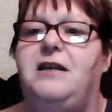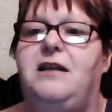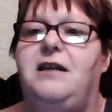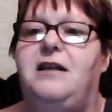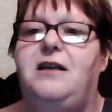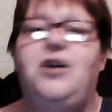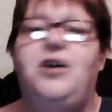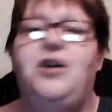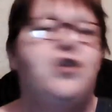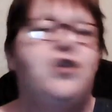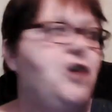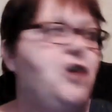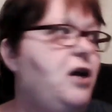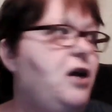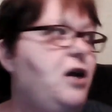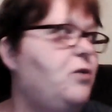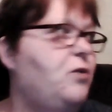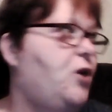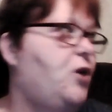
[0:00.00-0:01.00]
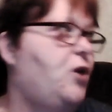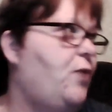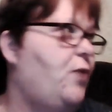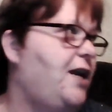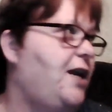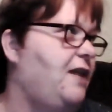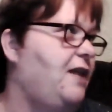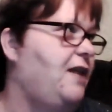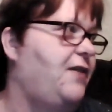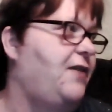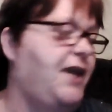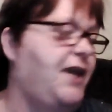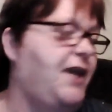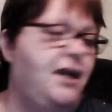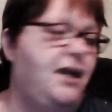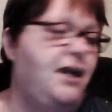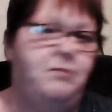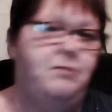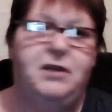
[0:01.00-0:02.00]
Because, oh, a wedding
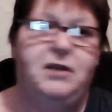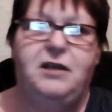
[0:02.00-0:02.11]
theme.